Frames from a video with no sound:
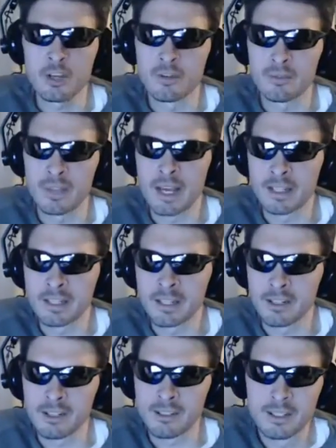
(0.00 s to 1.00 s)
that
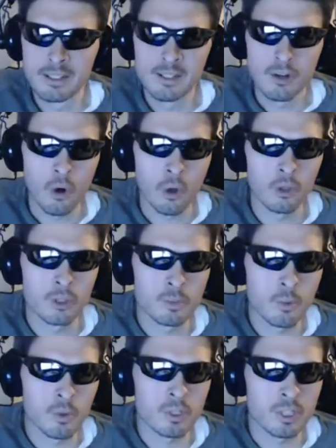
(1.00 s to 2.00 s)
year. All their
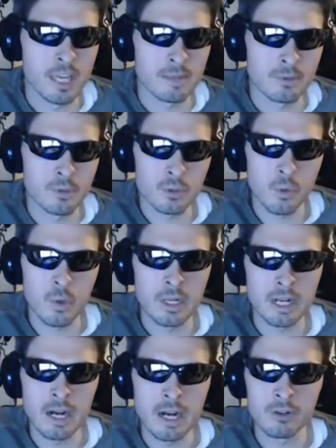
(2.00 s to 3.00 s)
sports games were
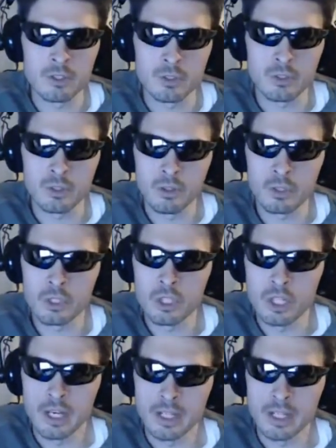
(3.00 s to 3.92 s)
$20 on launch day.